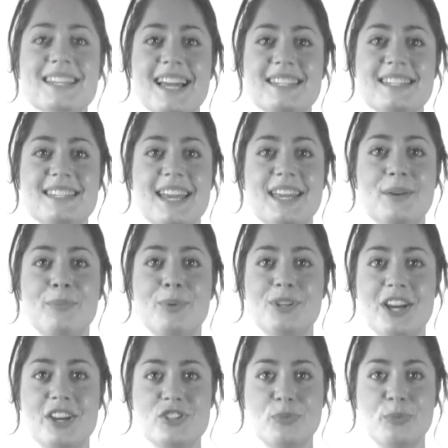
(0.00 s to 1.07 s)
to undertaking
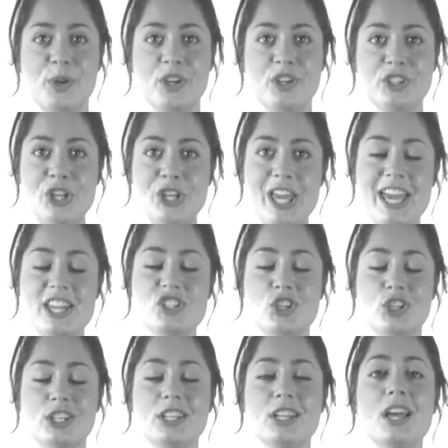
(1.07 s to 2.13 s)
production work on
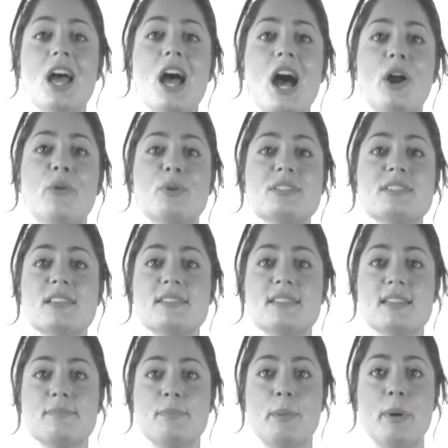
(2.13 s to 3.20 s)
location, a risk
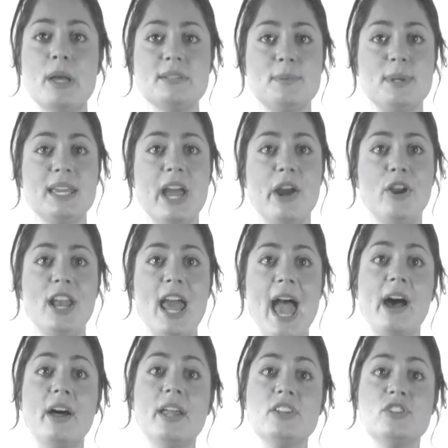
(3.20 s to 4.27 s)
assessment must be carried
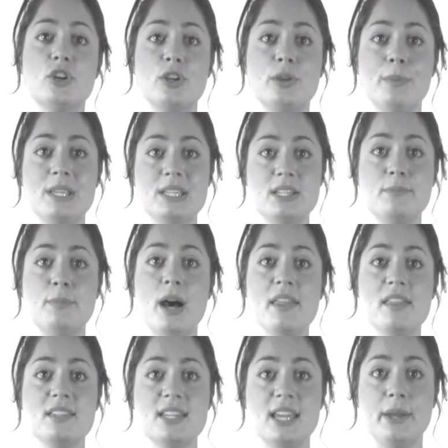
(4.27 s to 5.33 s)
out and documented by
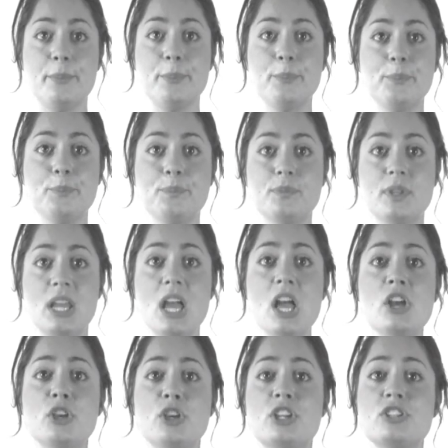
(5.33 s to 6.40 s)
the team.
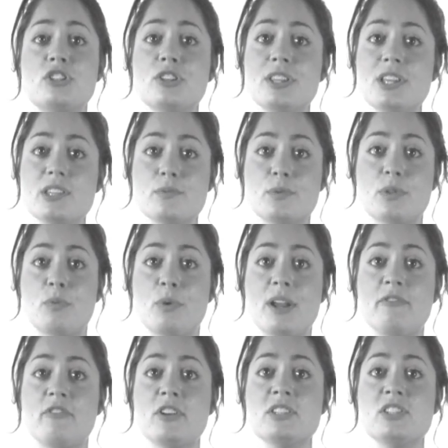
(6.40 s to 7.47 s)
You can do this with
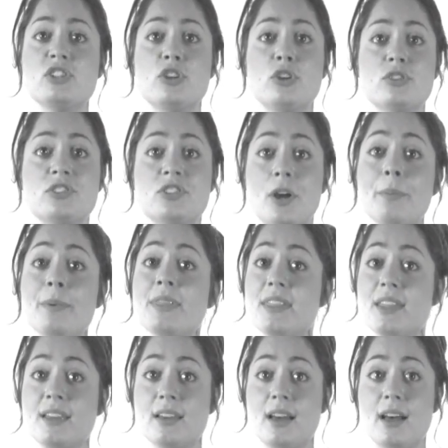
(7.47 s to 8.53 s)
reference to your stop and
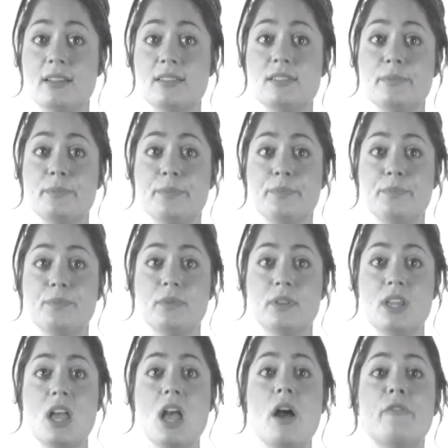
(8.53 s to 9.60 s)
think cards.
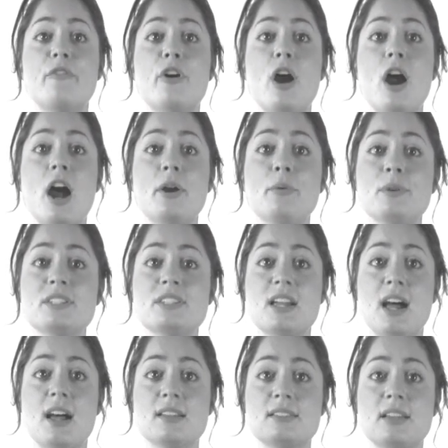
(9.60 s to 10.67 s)
For a high-risk
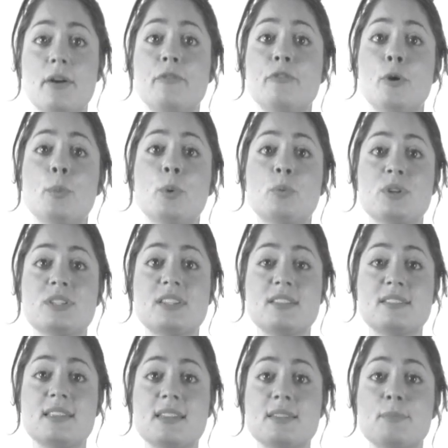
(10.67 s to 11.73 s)
task, a formal risk
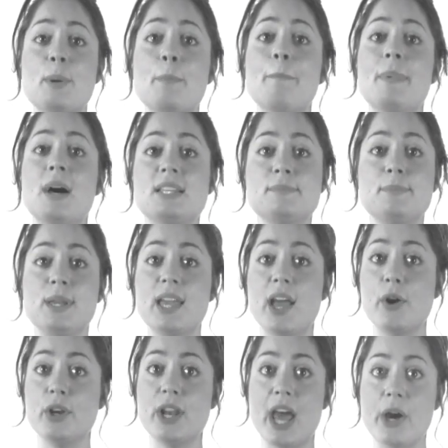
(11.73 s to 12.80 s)
assessment must be
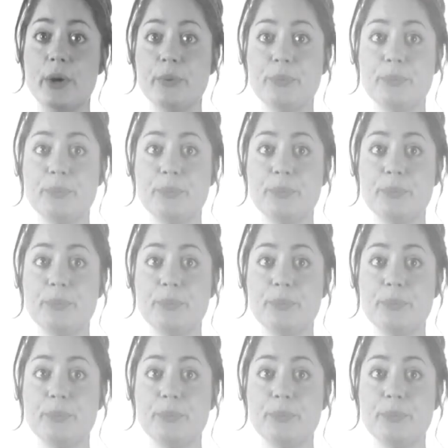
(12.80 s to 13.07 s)
carried out.